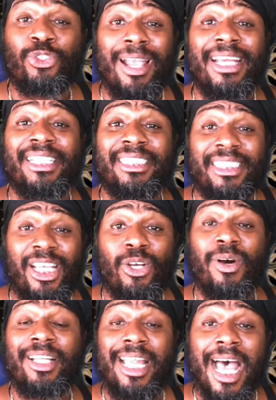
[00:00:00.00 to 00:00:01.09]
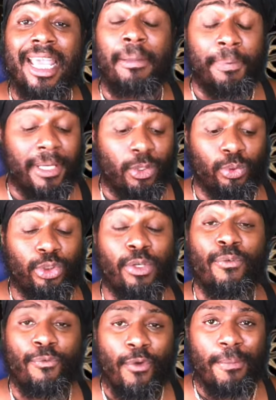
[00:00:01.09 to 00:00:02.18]
is trying to steal a Nine of Pentacles
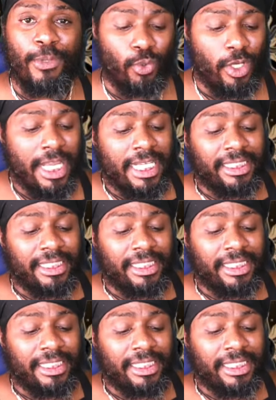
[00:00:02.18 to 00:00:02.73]
from you.